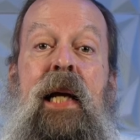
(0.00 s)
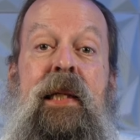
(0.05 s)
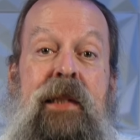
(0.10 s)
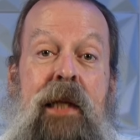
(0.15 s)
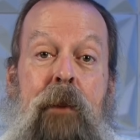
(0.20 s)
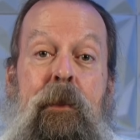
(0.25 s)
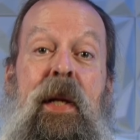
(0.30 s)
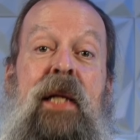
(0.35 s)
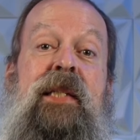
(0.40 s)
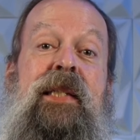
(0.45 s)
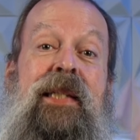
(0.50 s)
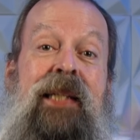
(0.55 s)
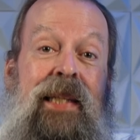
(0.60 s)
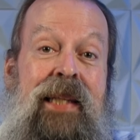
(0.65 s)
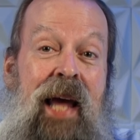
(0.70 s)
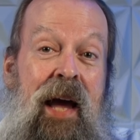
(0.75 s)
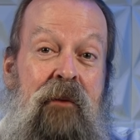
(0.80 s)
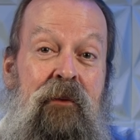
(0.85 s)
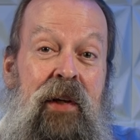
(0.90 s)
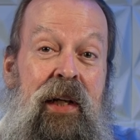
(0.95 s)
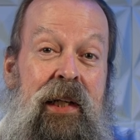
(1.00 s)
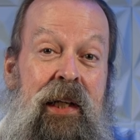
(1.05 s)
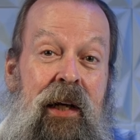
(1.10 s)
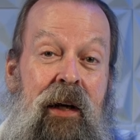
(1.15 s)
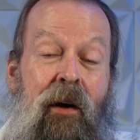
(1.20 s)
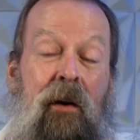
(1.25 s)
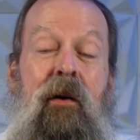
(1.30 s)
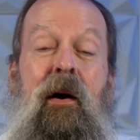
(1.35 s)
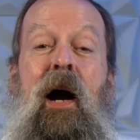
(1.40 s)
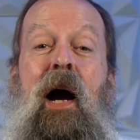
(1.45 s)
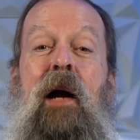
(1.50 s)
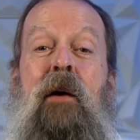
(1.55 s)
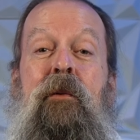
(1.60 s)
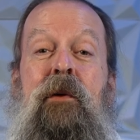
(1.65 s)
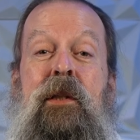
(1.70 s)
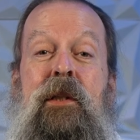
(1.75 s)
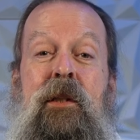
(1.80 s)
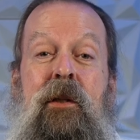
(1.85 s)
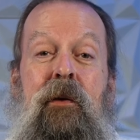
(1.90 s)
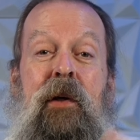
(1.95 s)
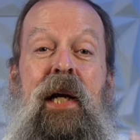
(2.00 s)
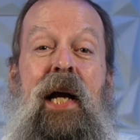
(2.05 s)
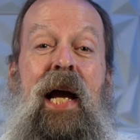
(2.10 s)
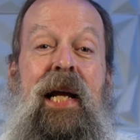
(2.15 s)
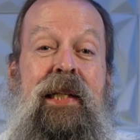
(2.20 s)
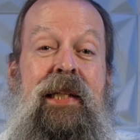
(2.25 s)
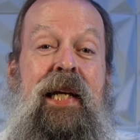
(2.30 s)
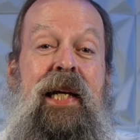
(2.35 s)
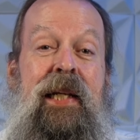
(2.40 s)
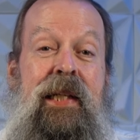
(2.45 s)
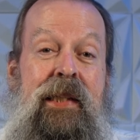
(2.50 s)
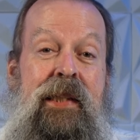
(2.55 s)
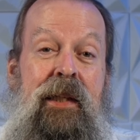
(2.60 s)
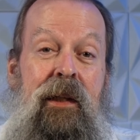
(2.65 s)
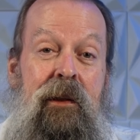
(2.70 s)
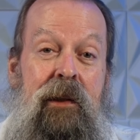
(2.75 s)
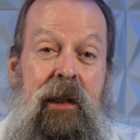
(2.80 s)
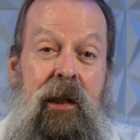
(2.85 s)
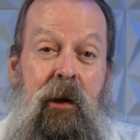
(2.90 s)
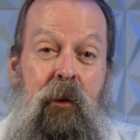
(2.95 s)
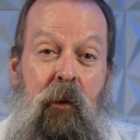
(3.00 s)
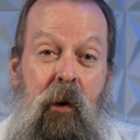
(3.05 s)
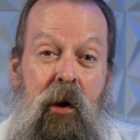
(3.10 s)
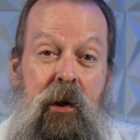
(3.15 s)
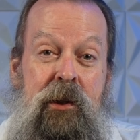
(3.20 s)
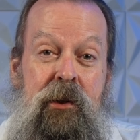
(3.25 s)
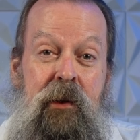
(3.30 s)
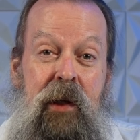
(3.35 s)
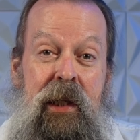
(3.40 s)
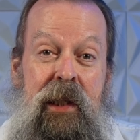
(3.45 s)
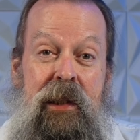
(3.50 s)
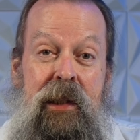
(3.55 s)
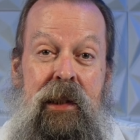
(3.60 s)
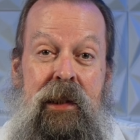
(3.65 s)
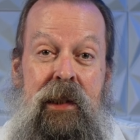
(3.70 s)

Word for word: As I mentioned in that video, I was doing IT consulting on Wall Street at the